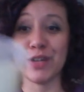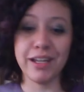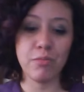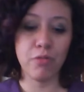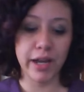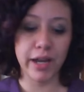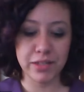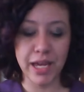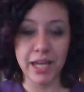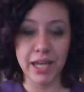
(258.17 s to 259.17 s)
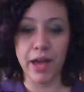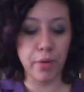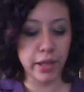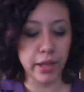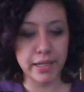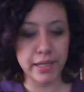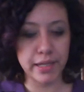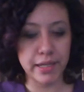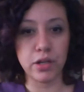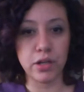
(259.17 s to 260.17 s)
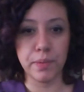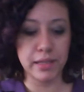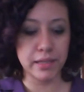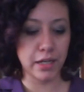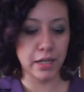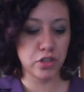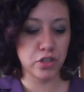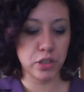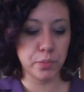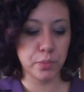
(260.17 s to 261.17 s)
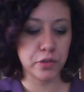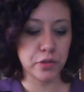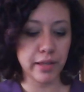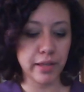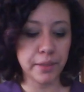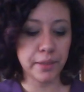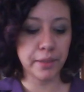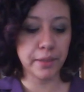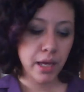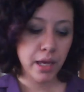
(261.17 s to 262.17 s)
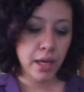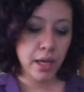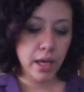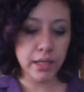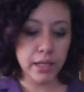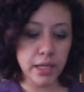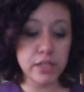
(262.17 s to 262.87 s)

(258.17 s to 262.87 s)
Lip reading: anymore. I just kind of eyeball it because I know what the paint texture is supposed to look like. And it